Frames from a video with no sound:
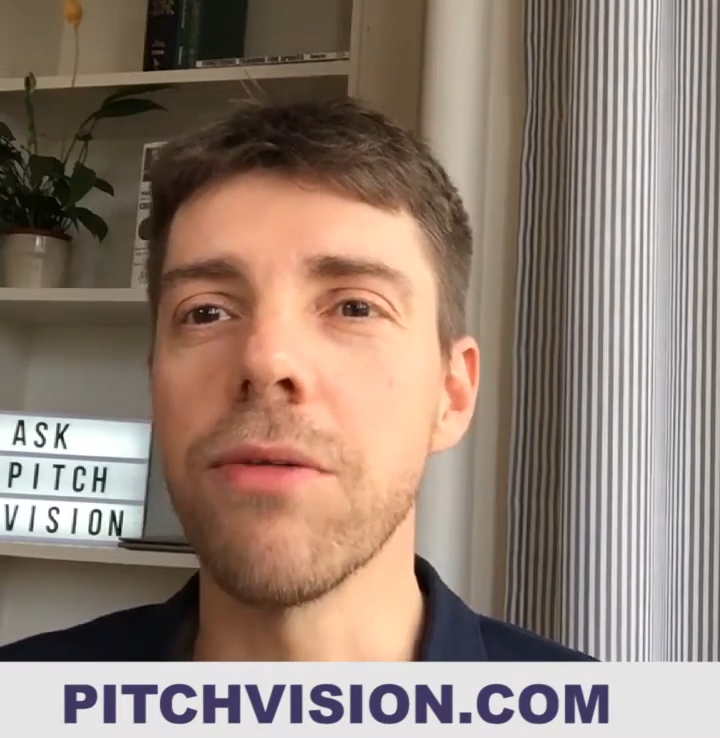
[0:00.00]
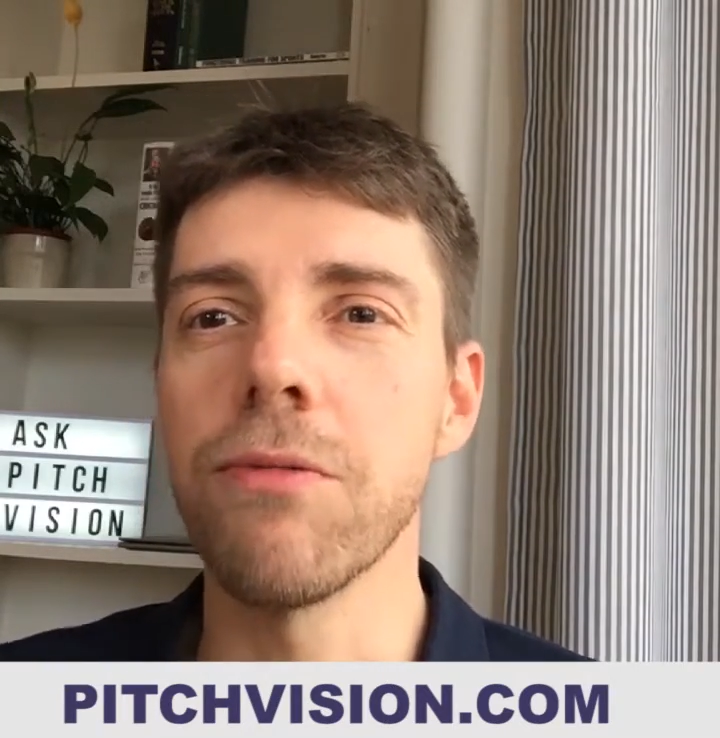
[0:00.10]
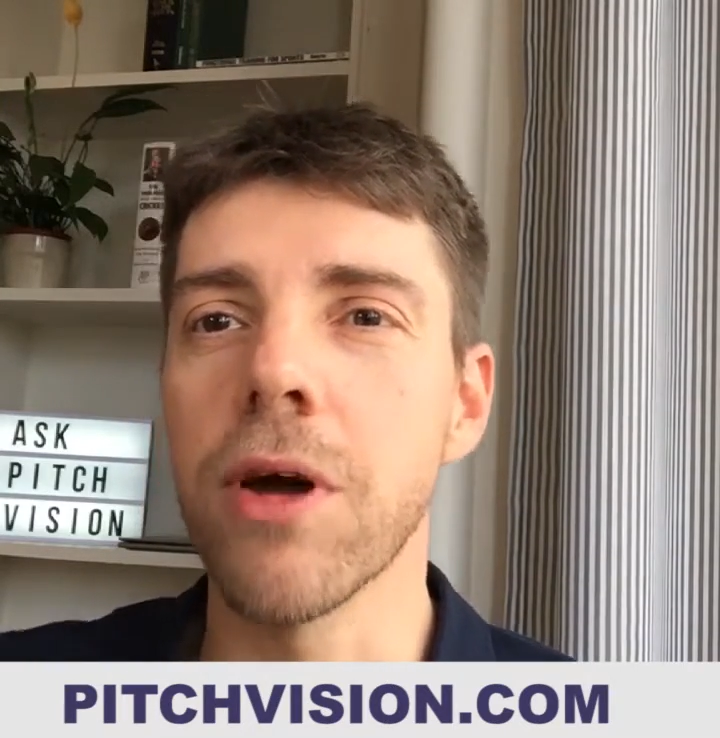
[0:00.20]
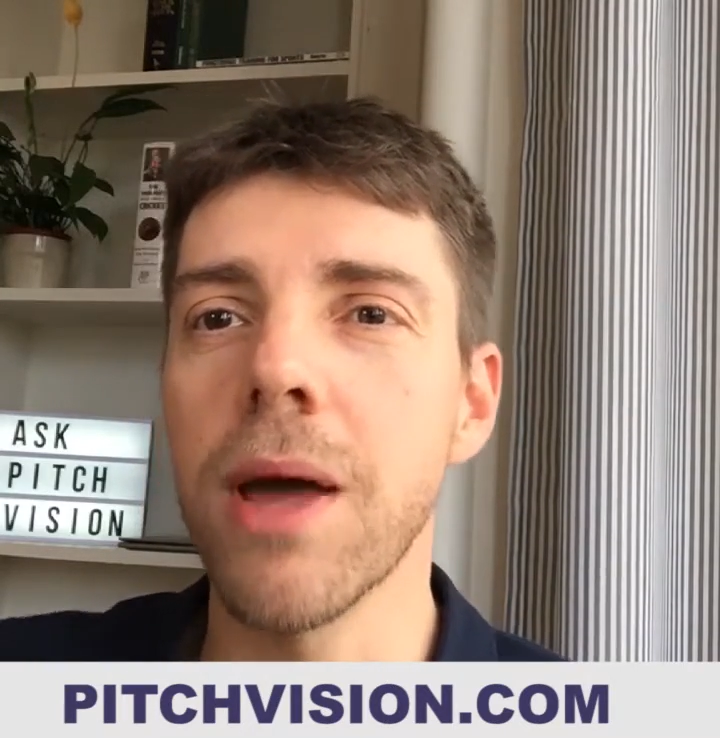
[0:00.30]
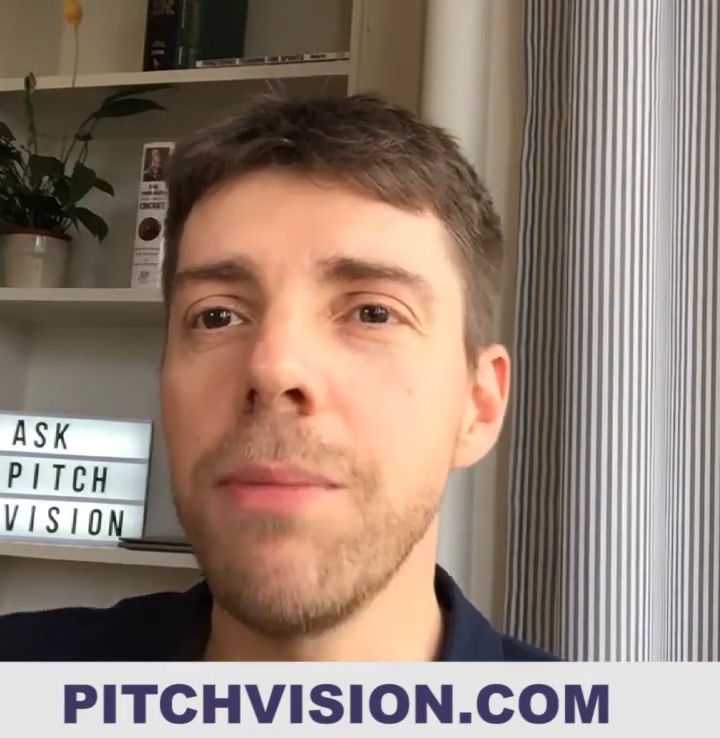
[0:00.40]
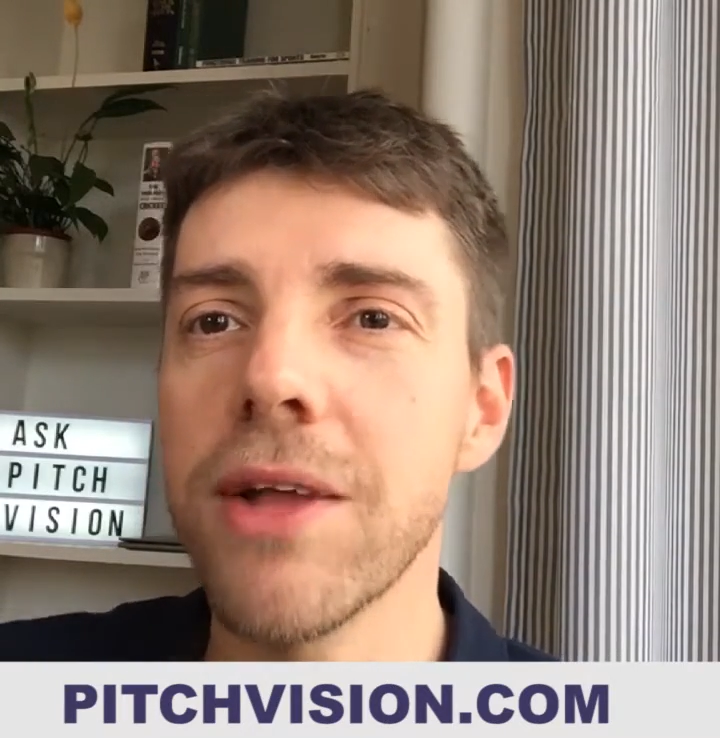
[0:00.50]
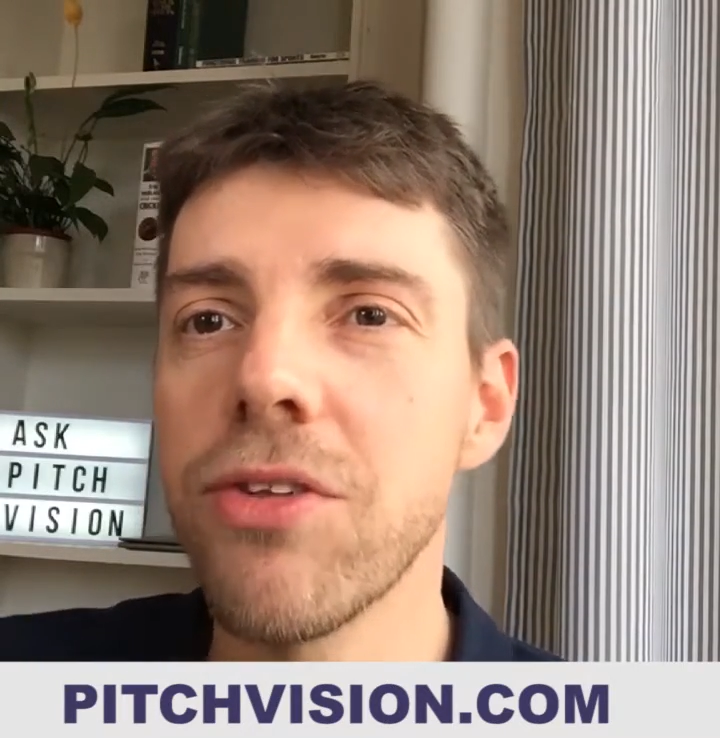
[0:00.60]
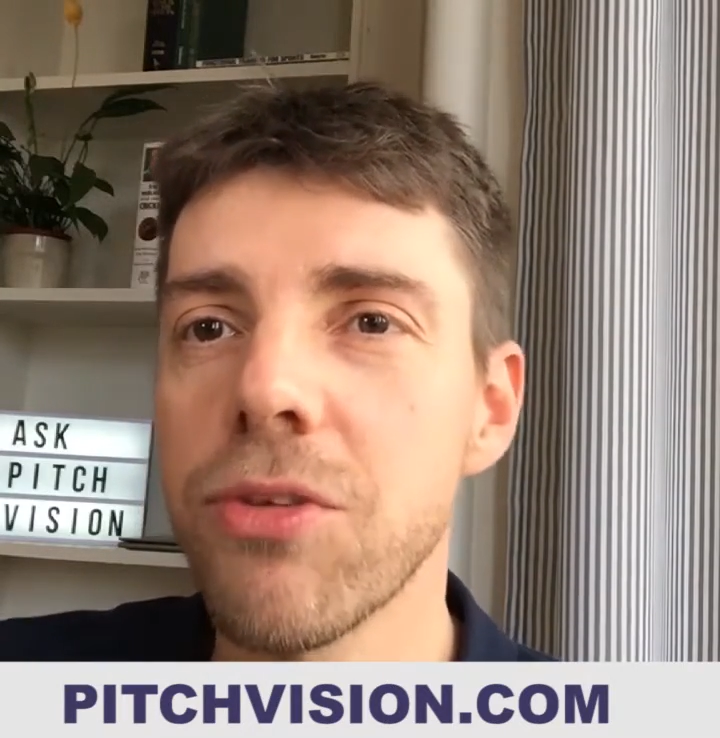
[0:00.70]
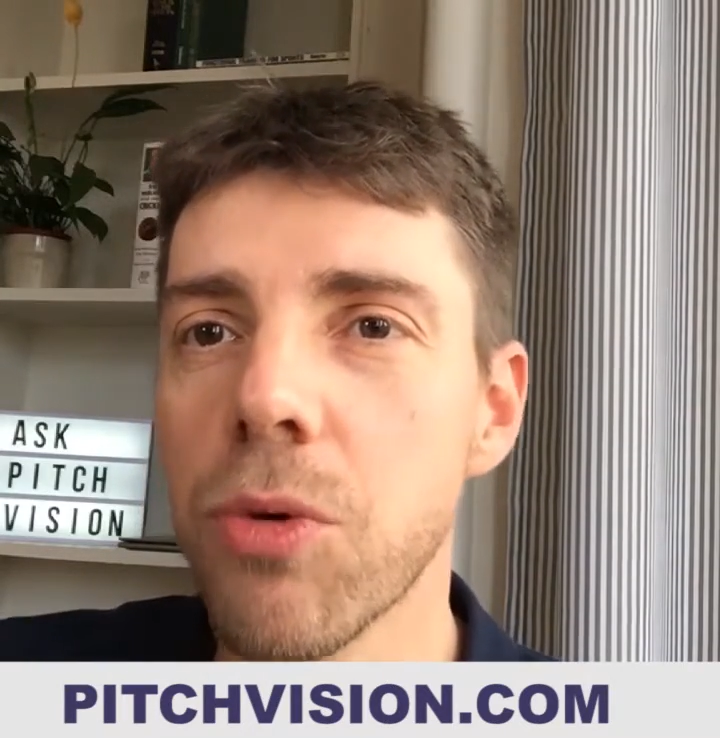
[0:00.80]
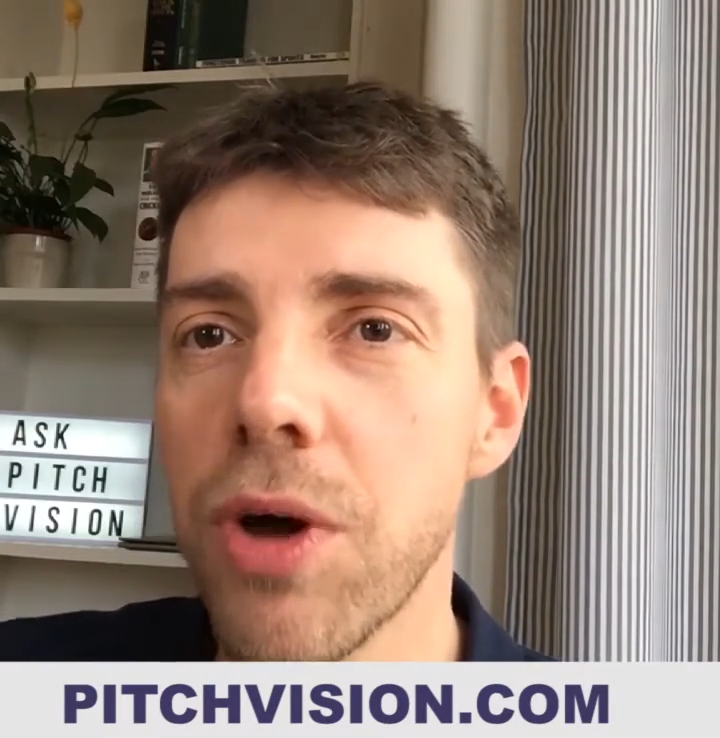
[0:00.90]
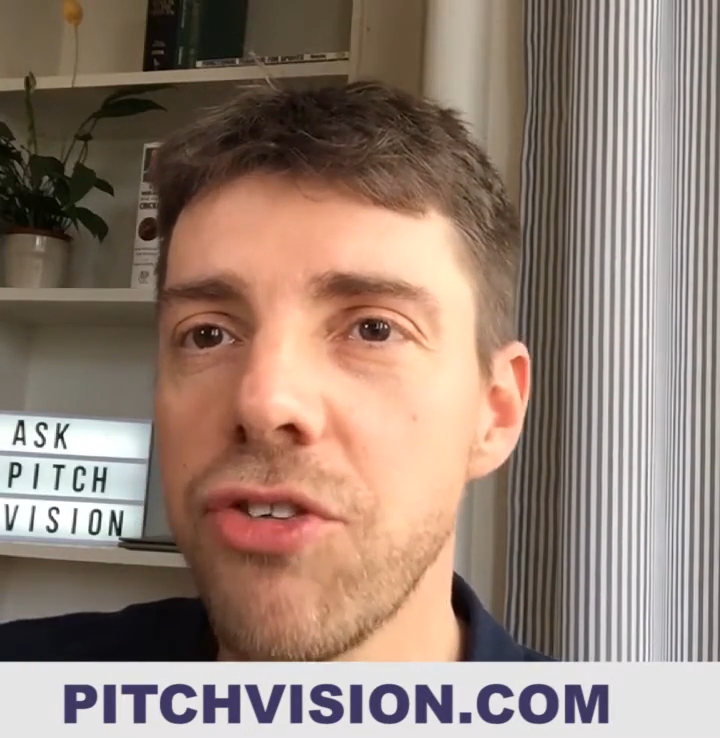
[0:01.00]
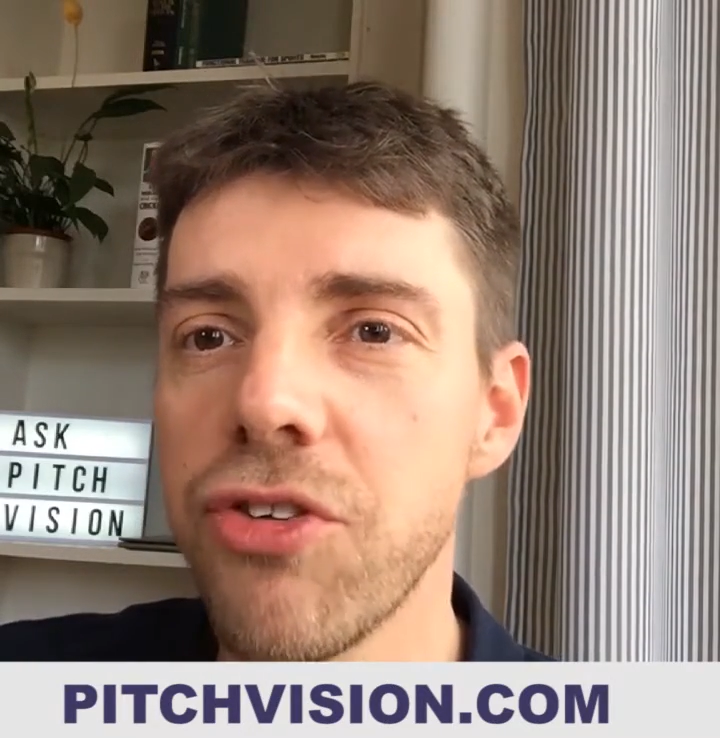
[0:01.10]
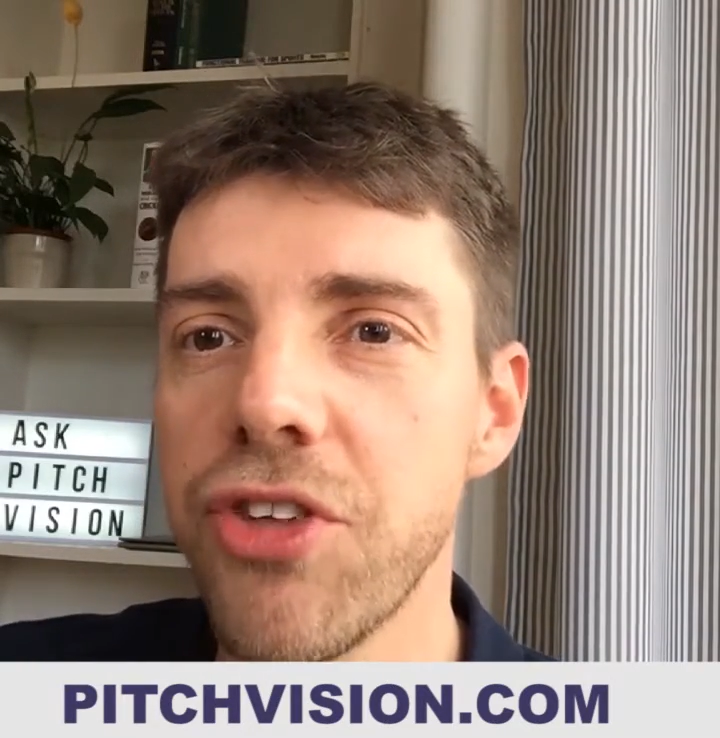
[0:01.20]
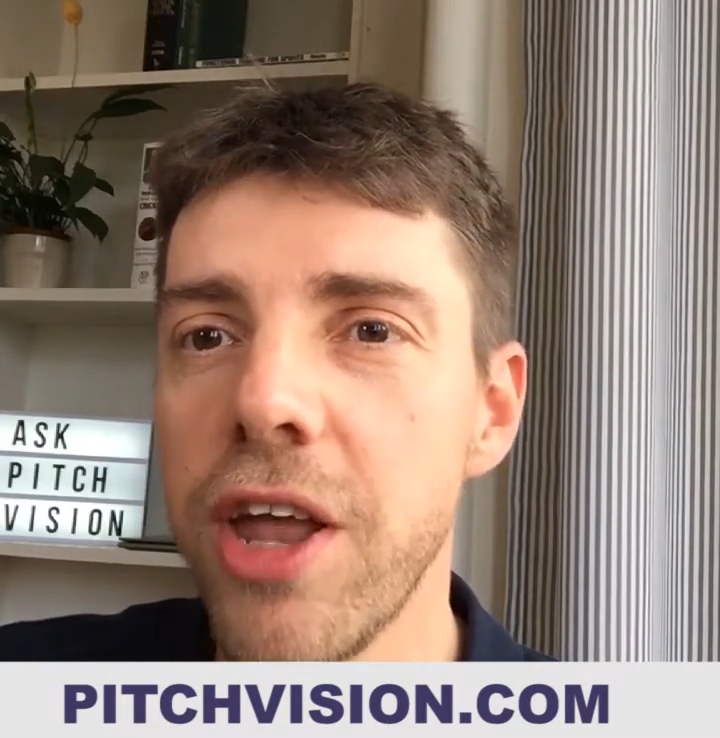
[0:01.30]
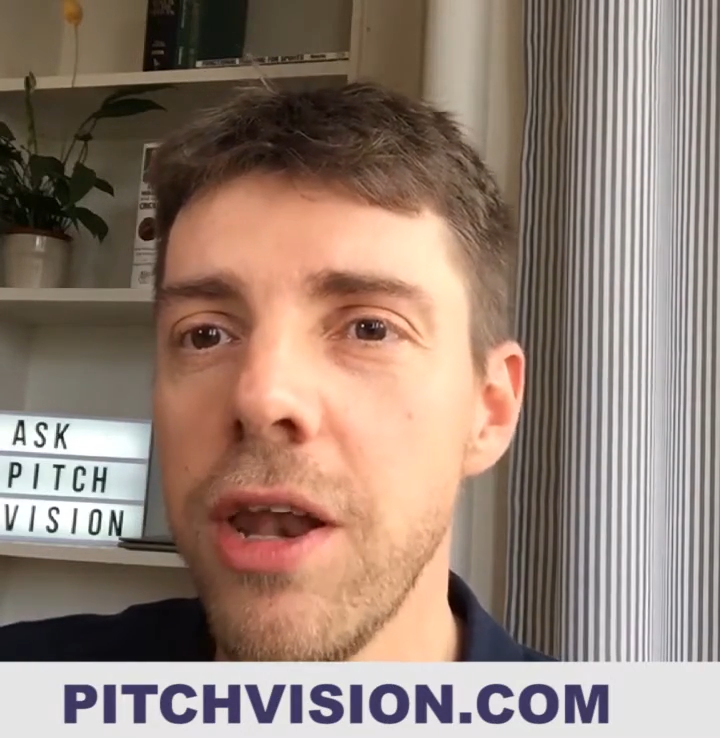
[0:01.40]
Okay, back to some questions
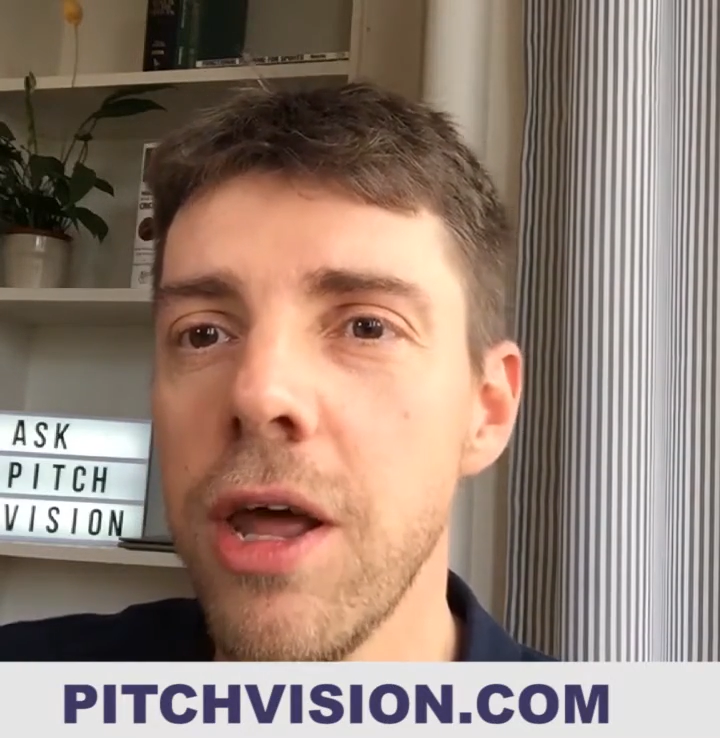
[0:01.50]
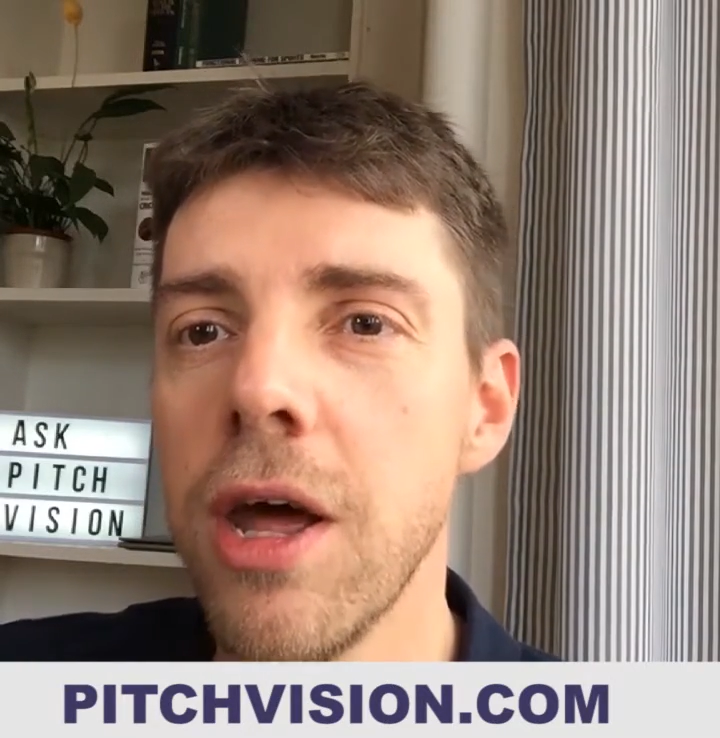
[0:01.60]
then.